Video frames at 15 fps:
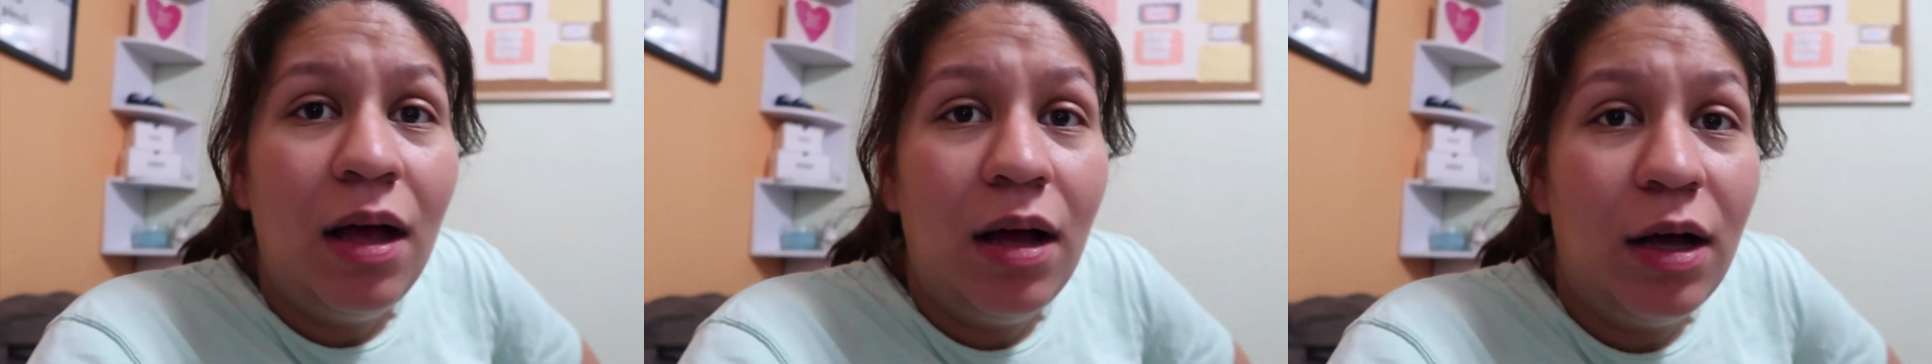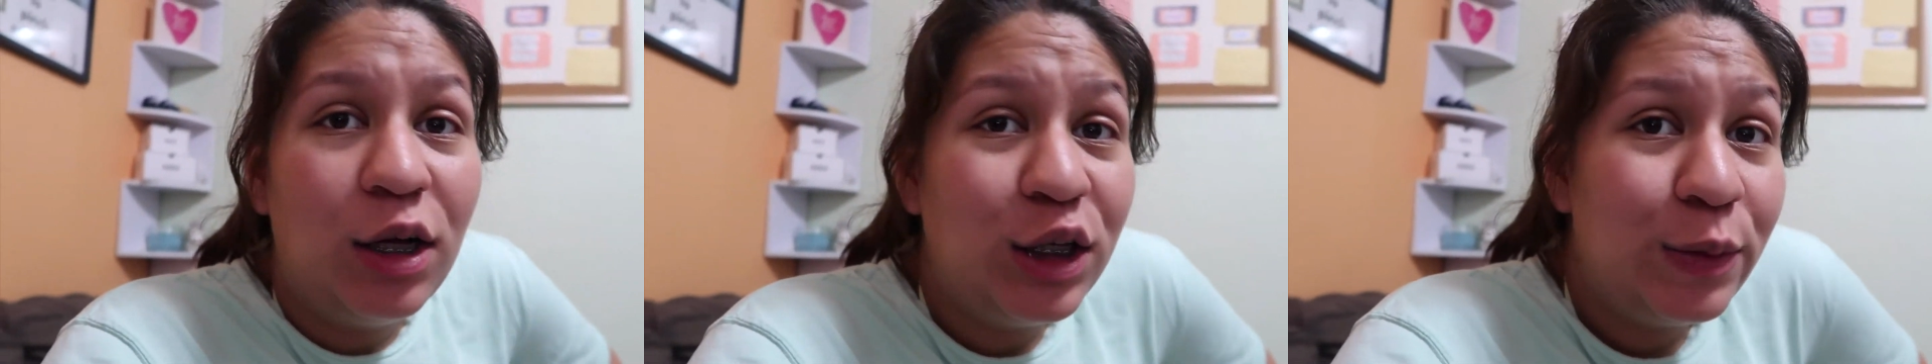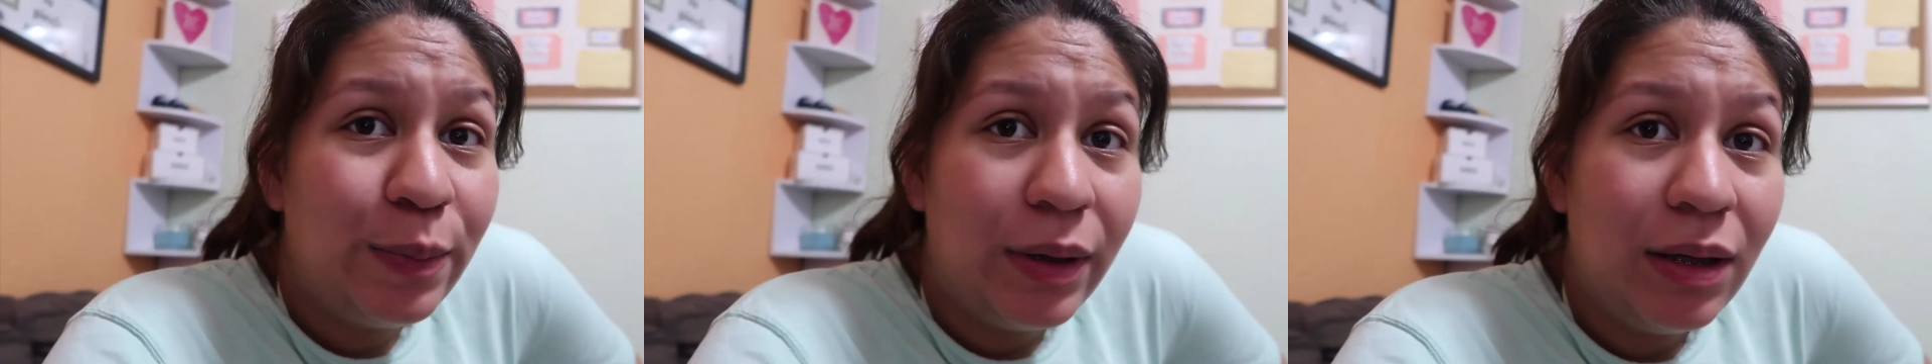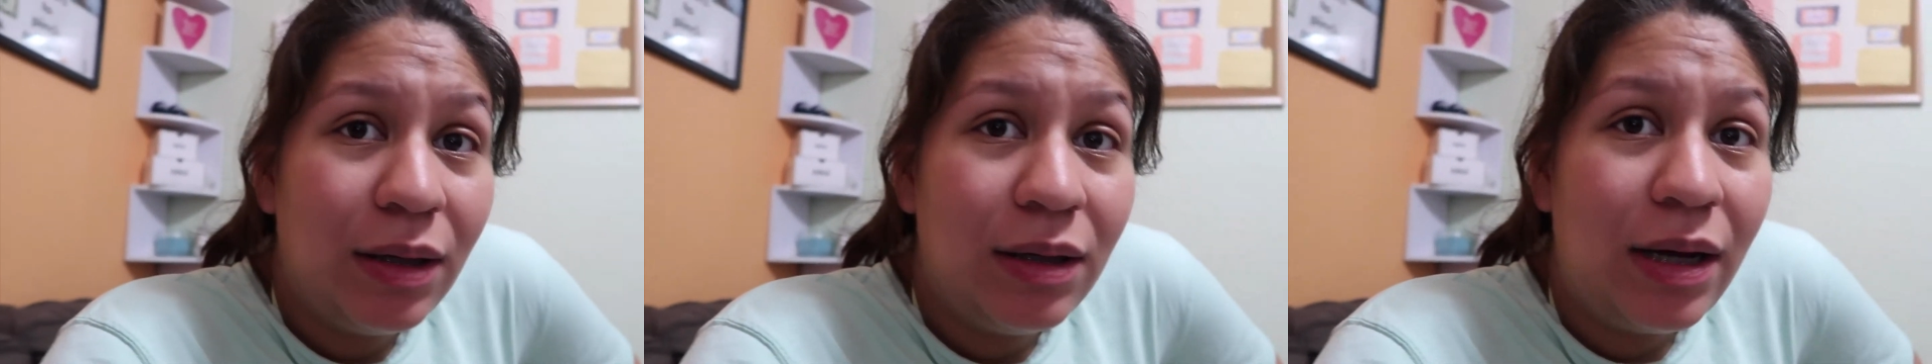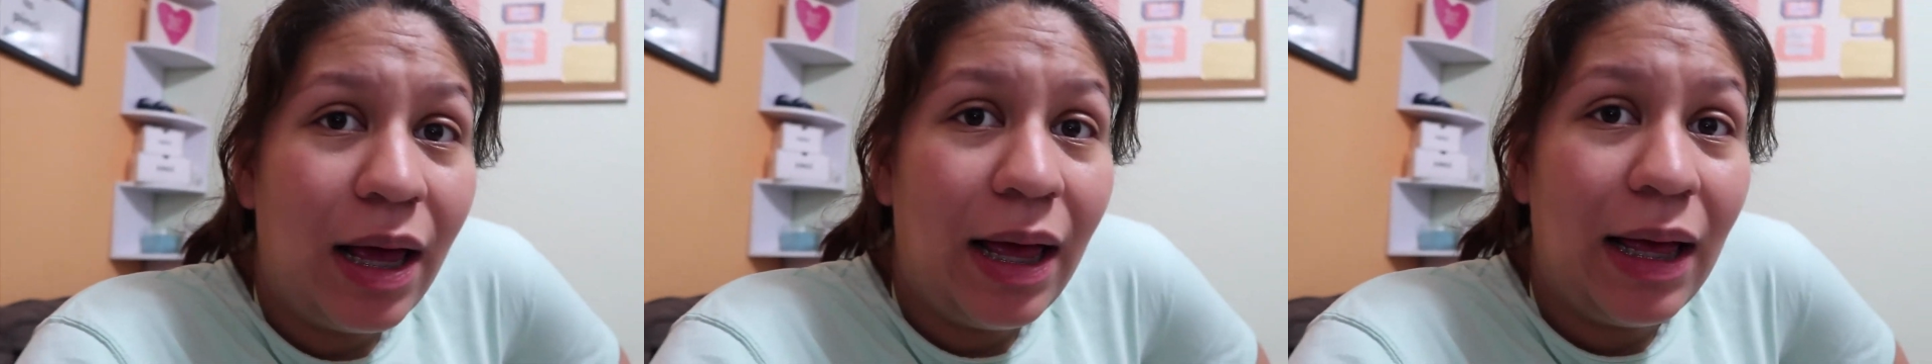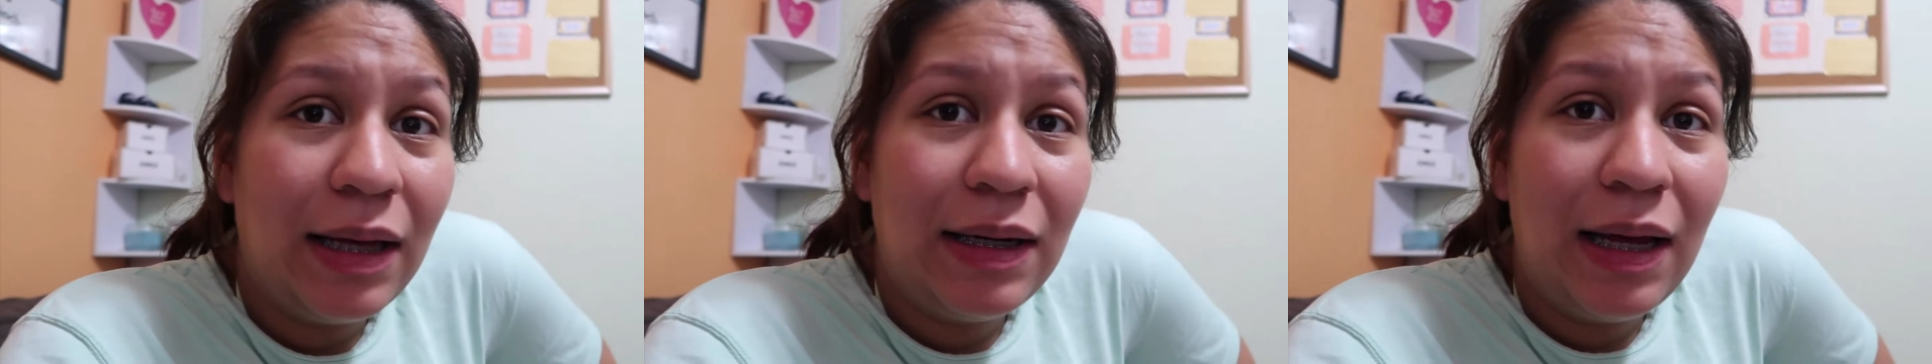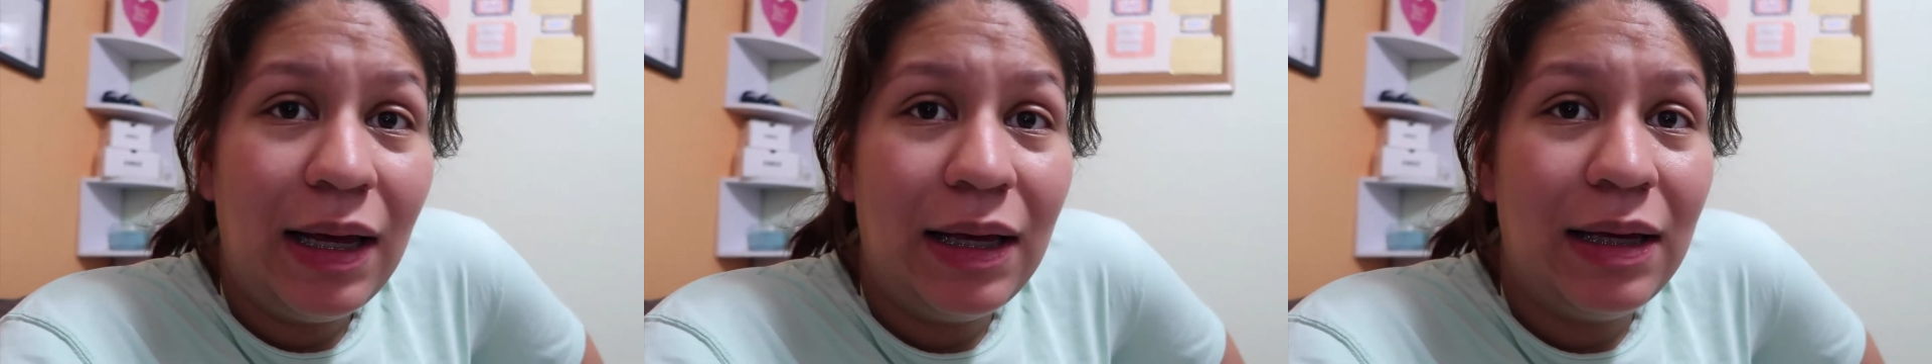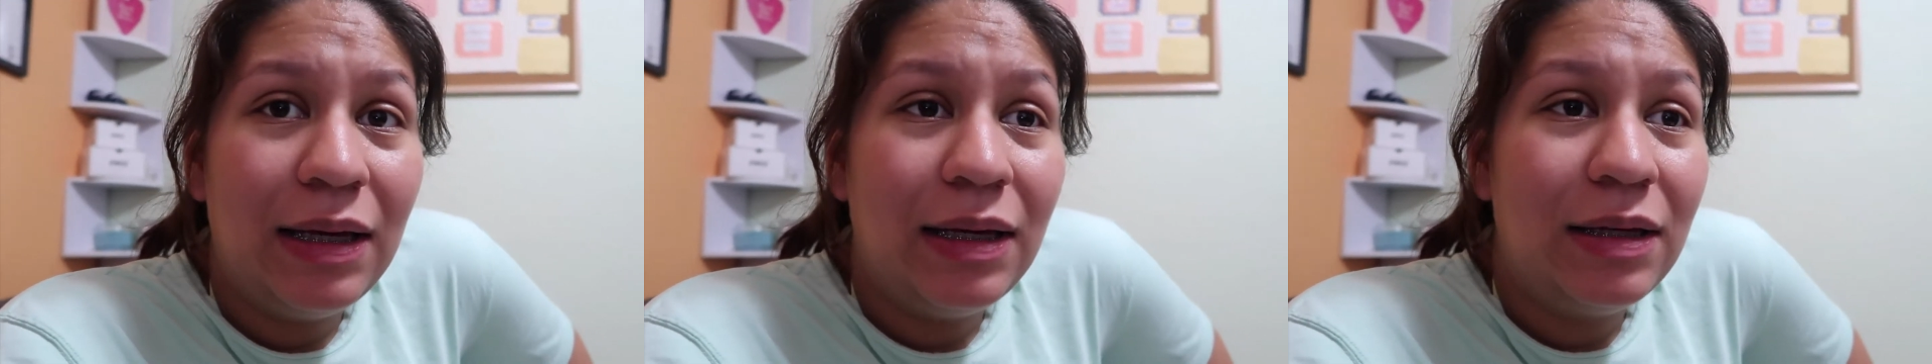husband and
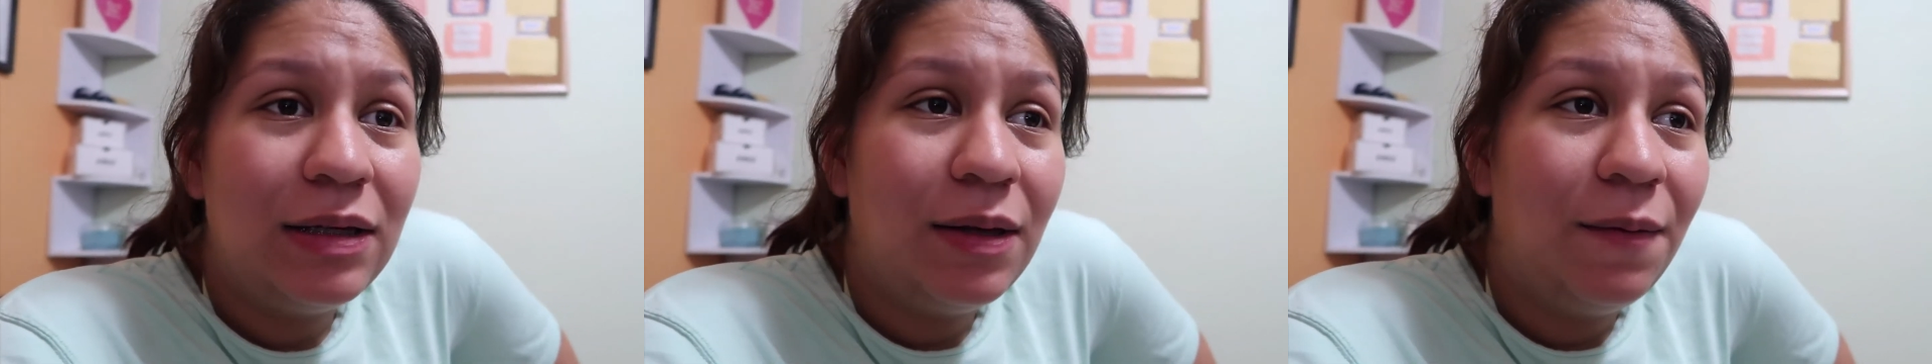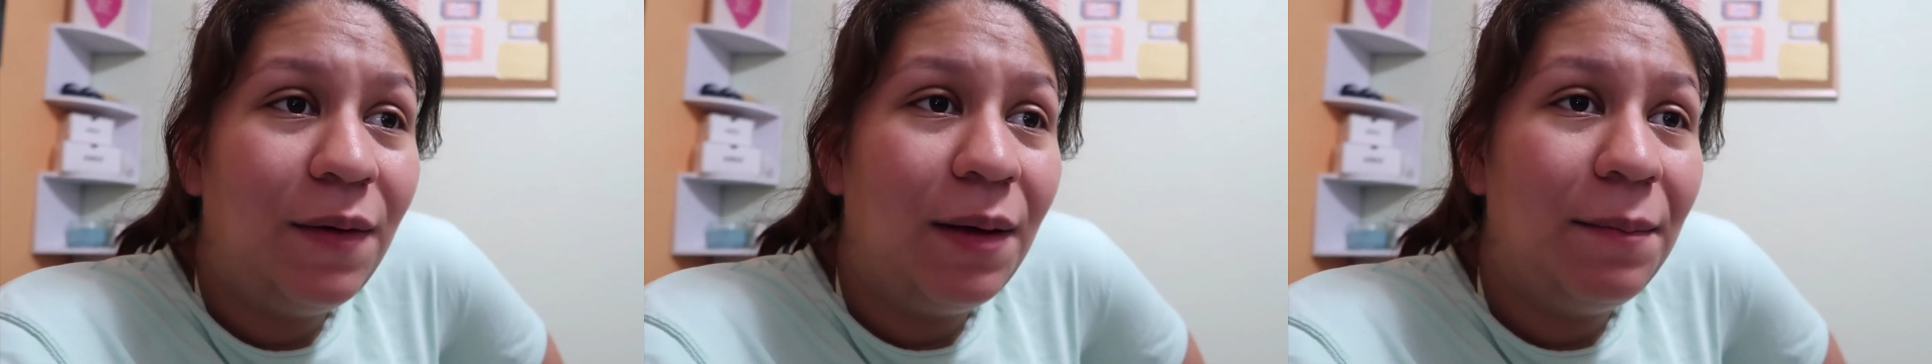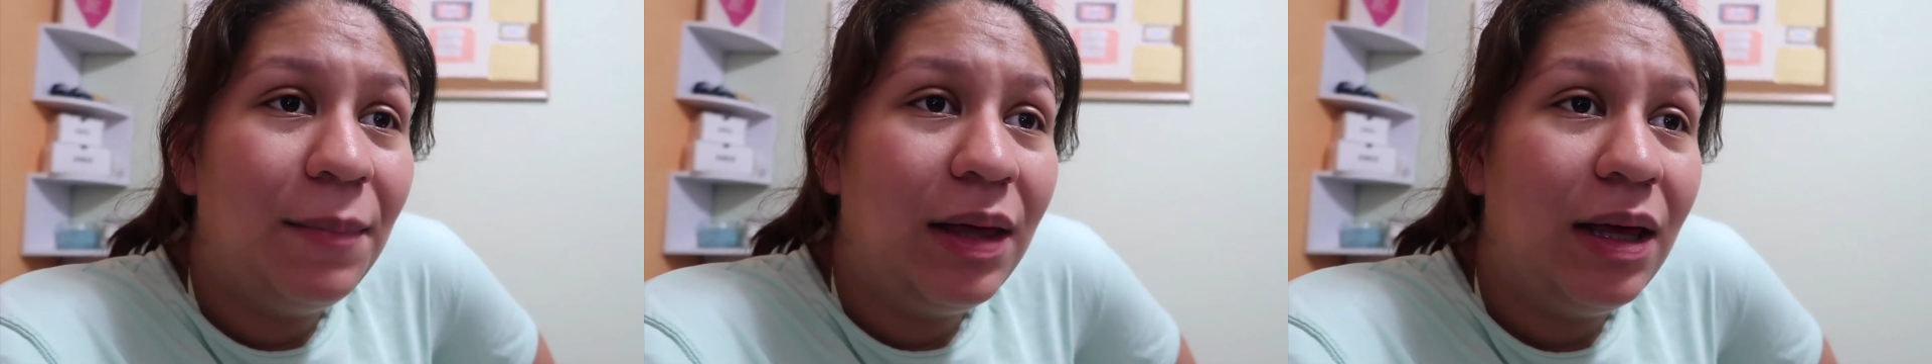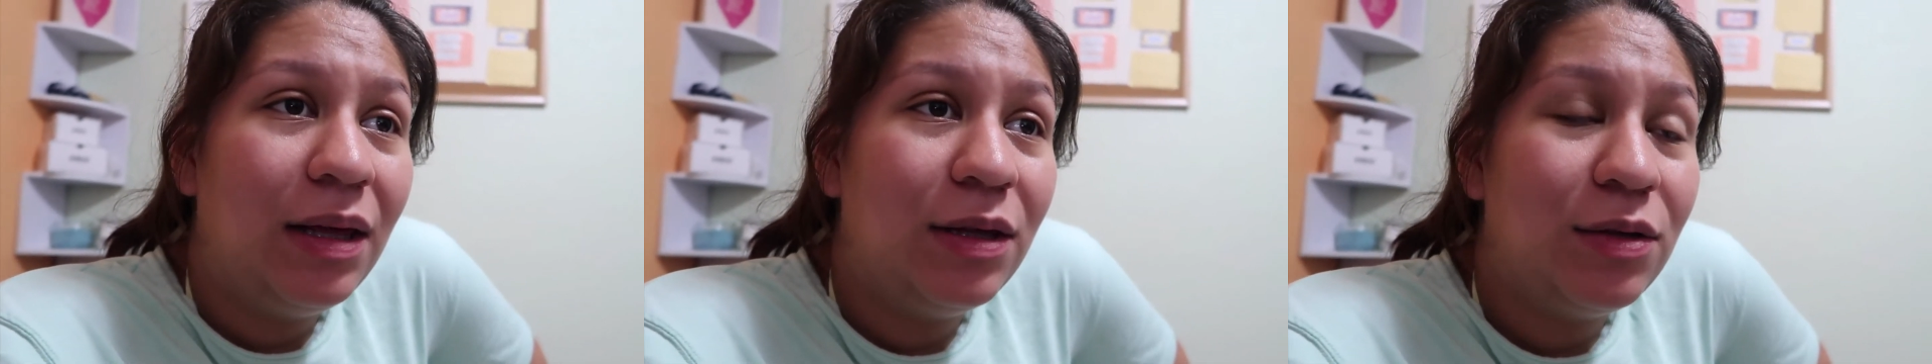his family,